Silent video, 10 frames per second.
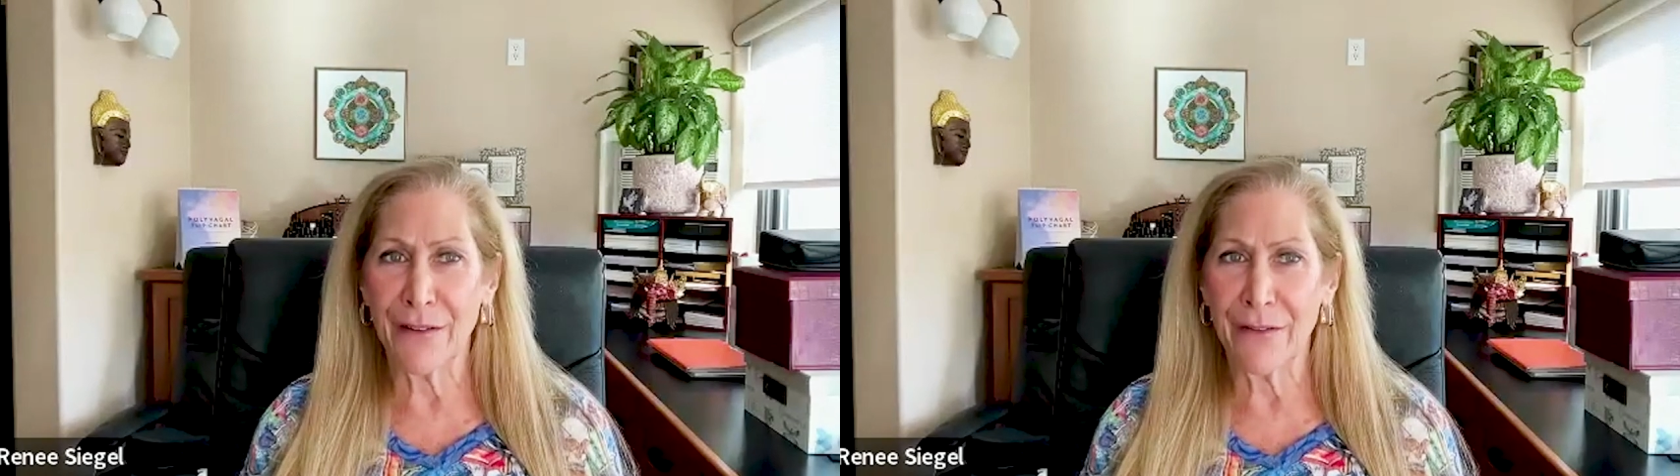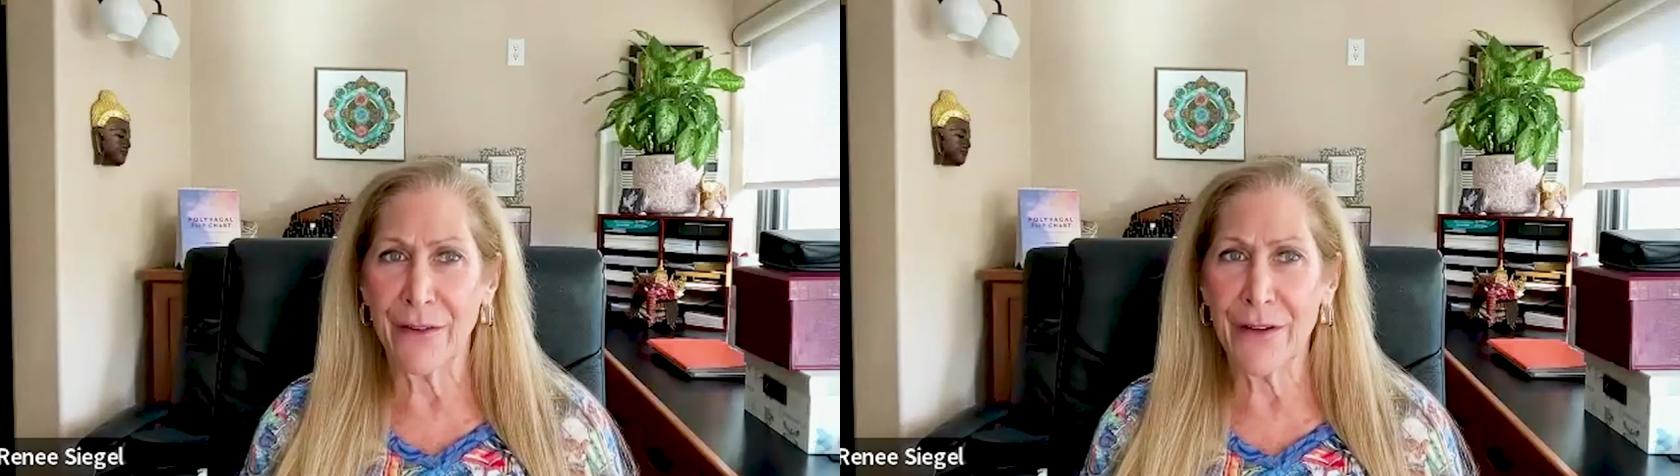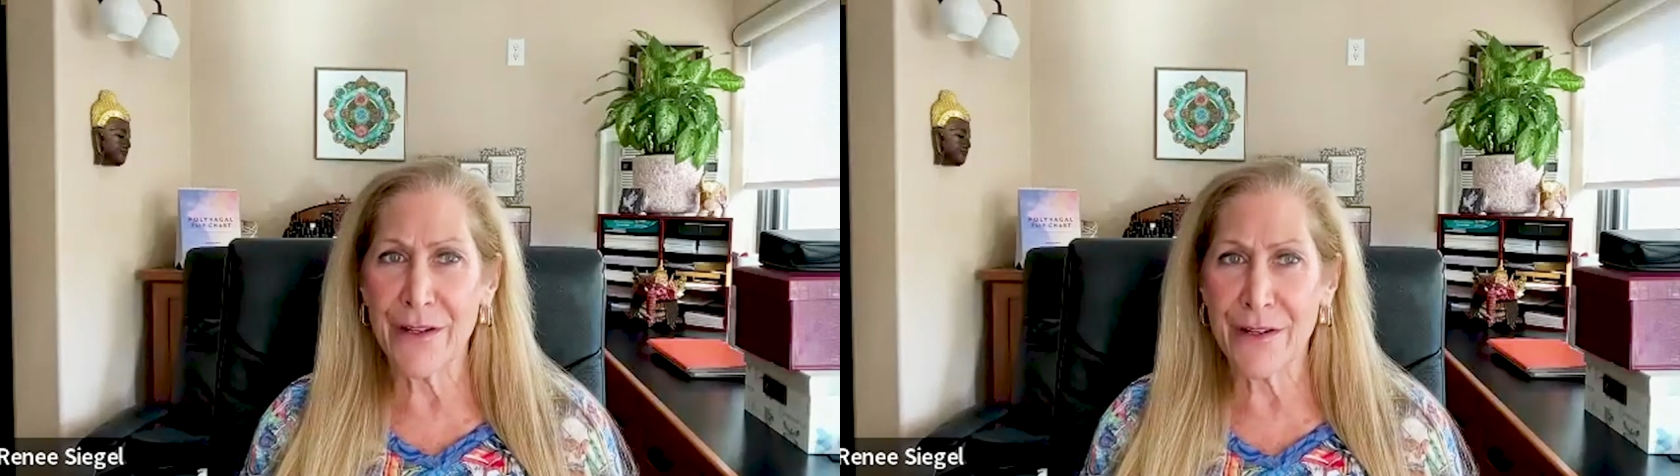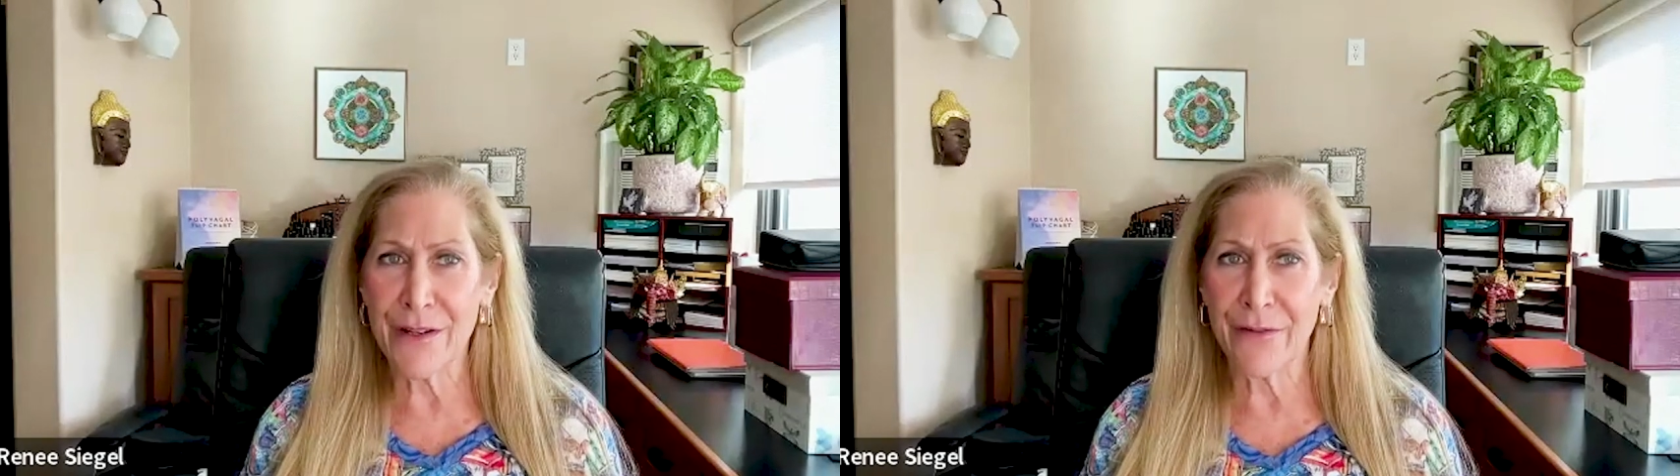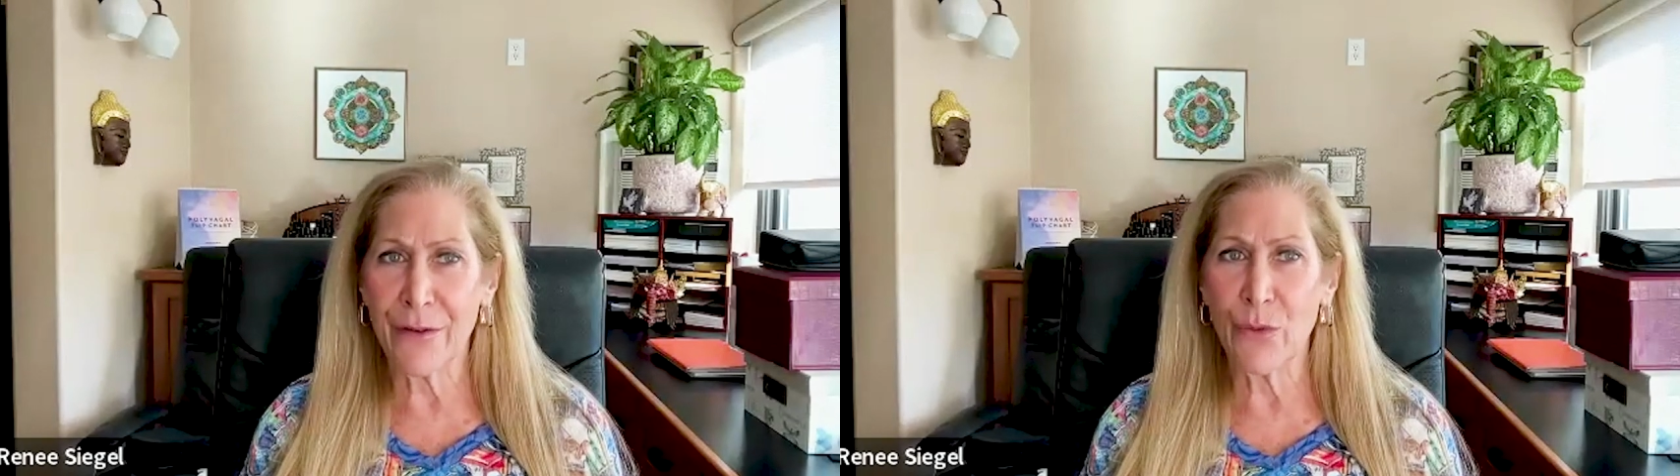It's a very
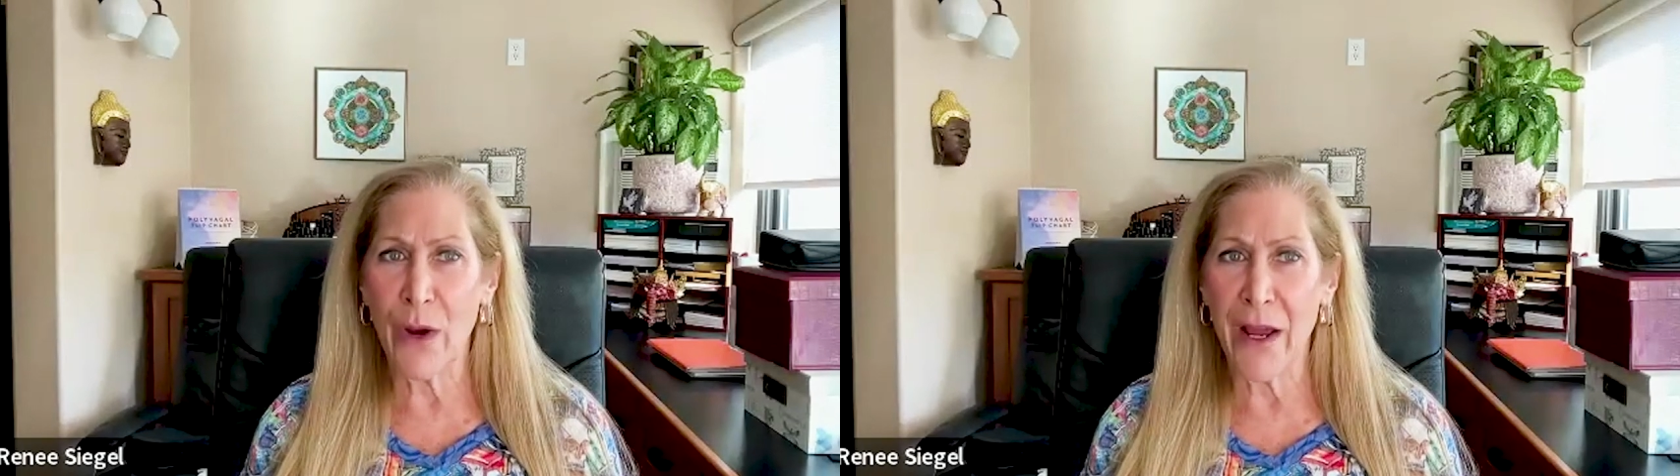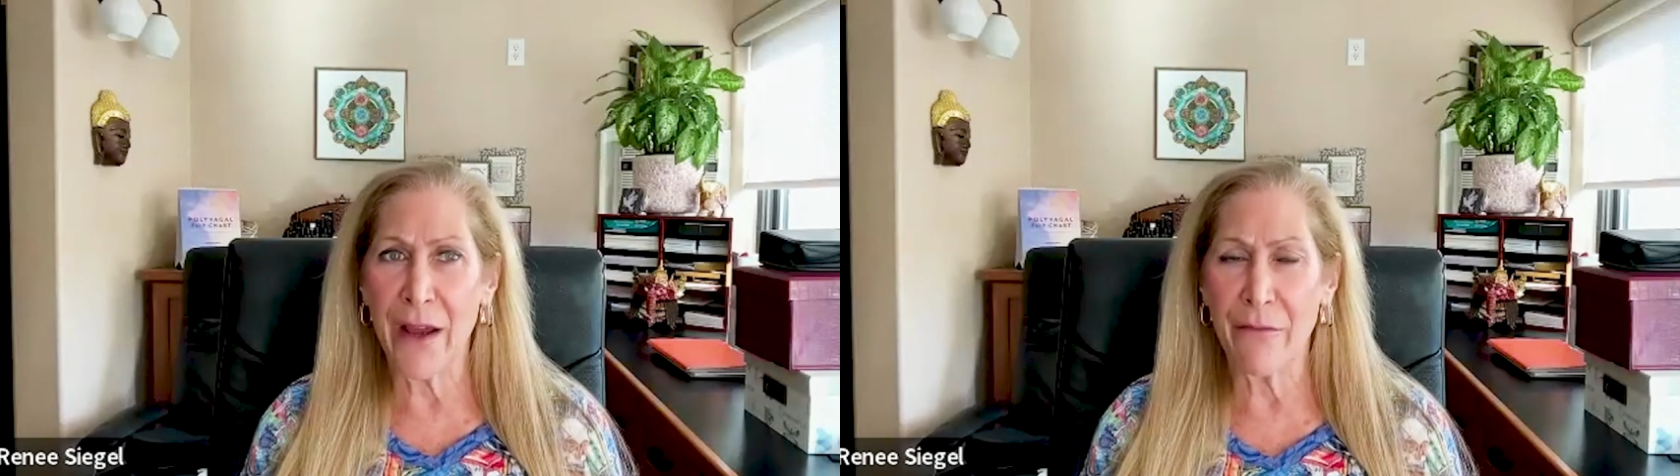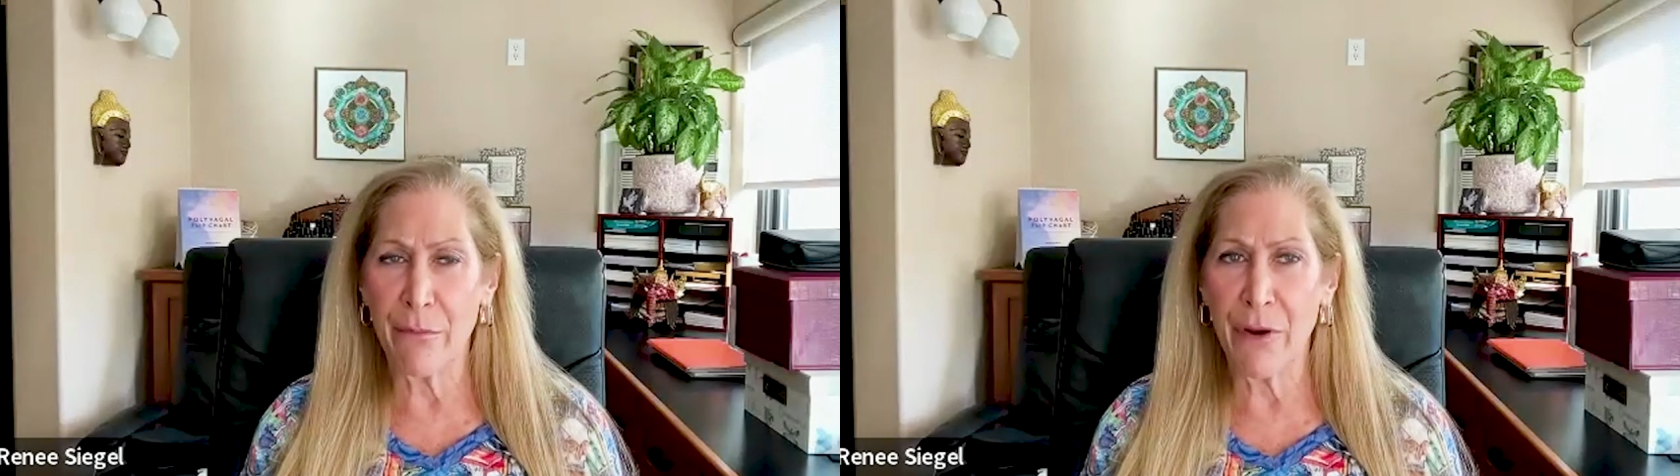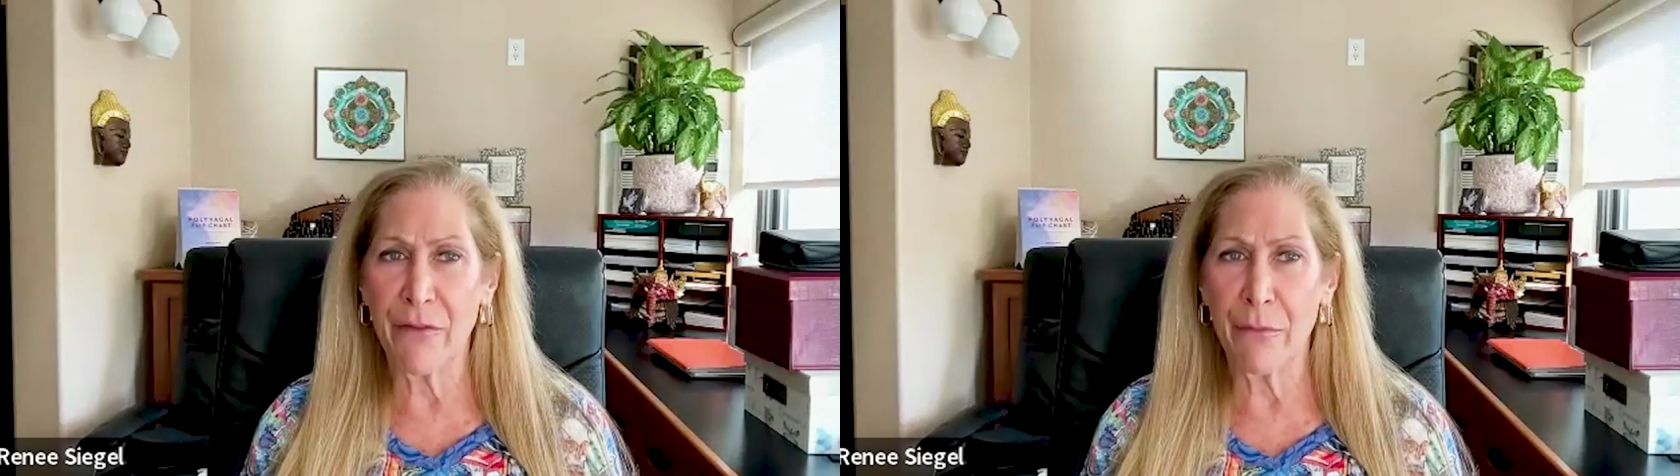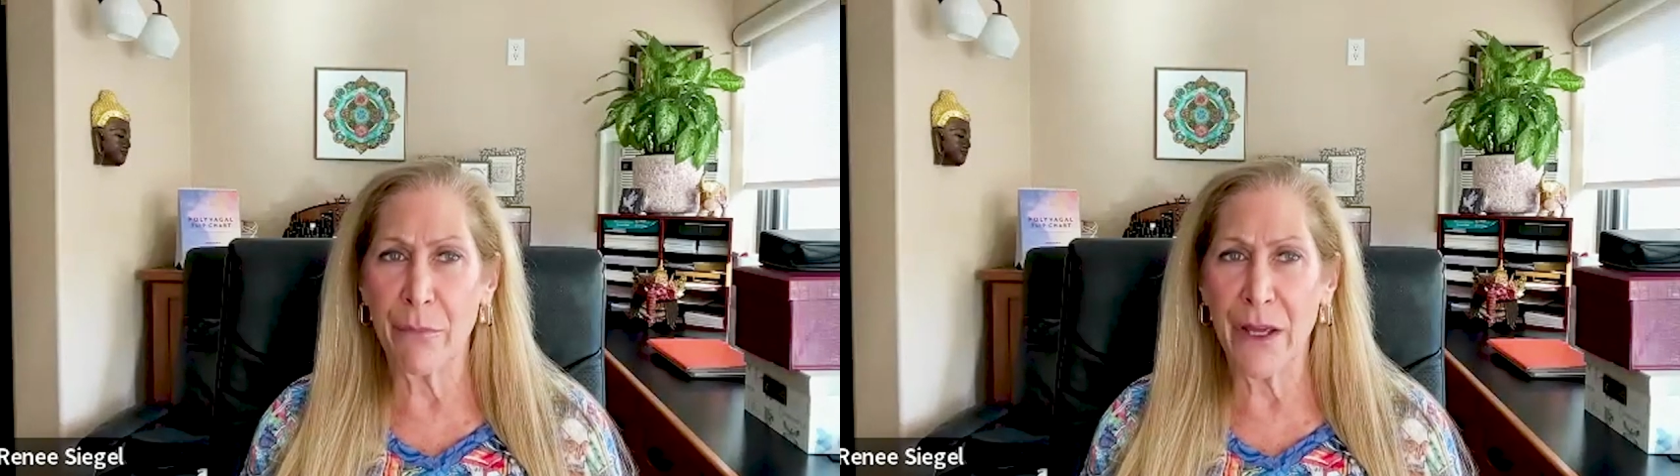different way
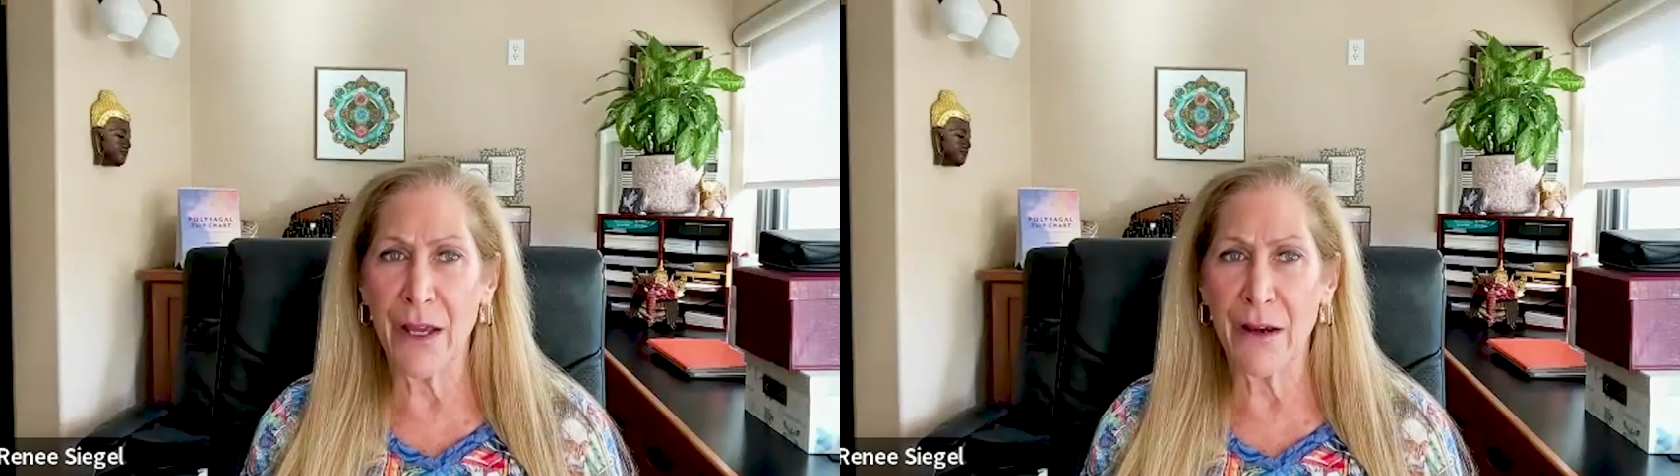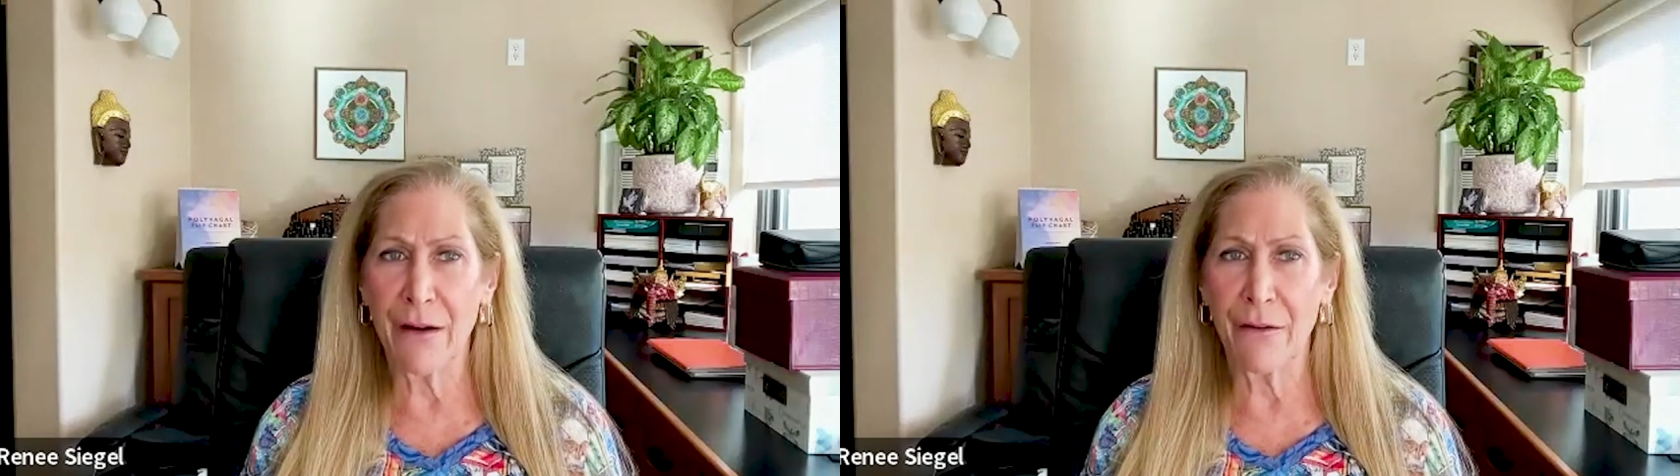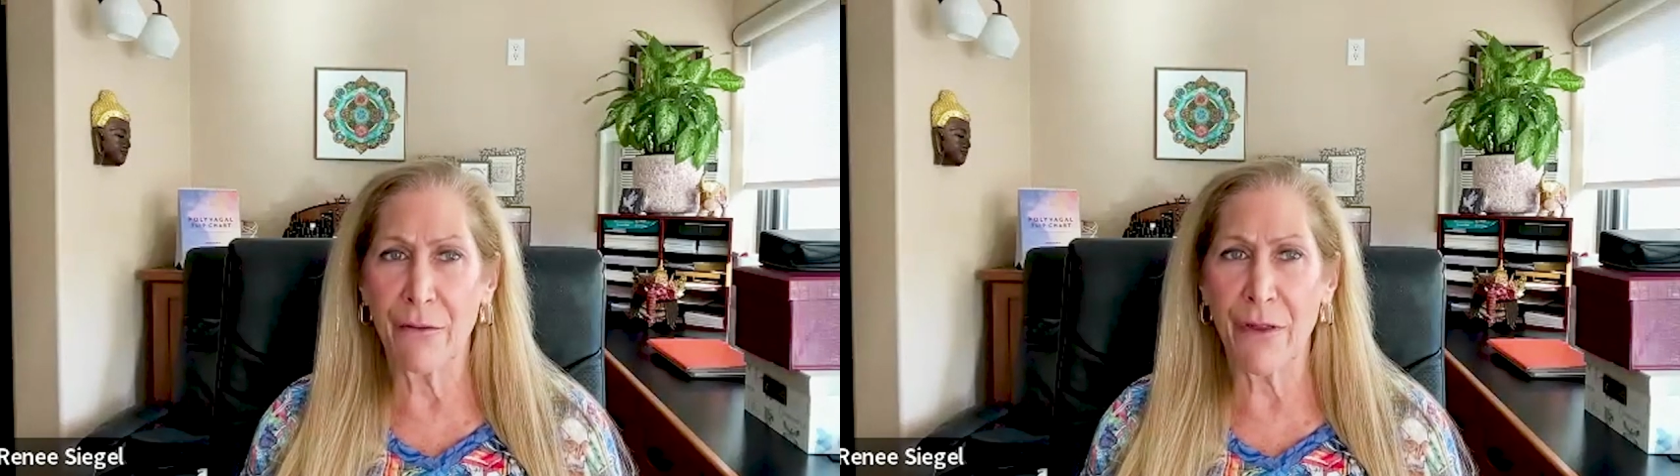of being